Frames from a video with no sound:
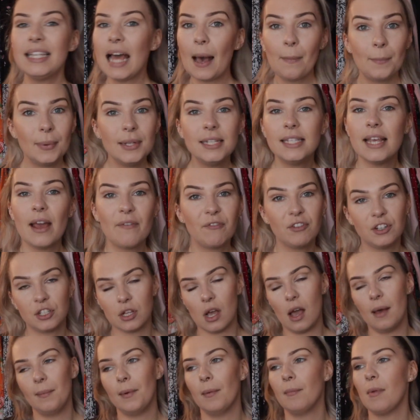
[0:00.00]
happens every
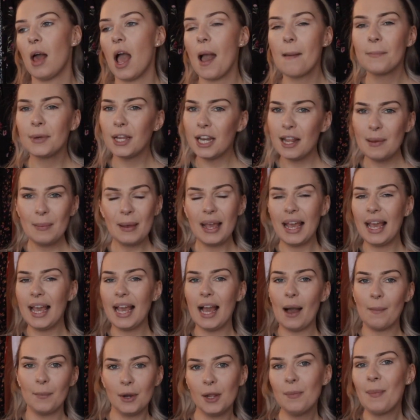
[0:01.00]
time. I'm like, I'm
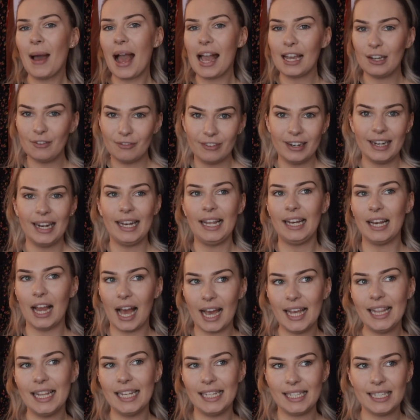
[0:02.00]
gonna pack really
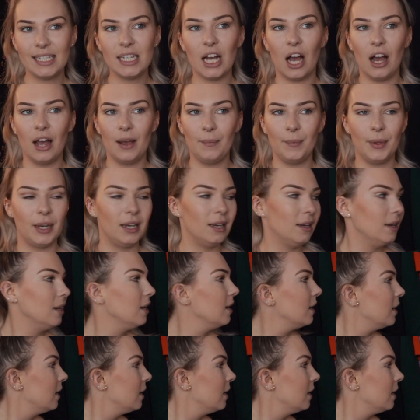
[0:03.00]
light this time, and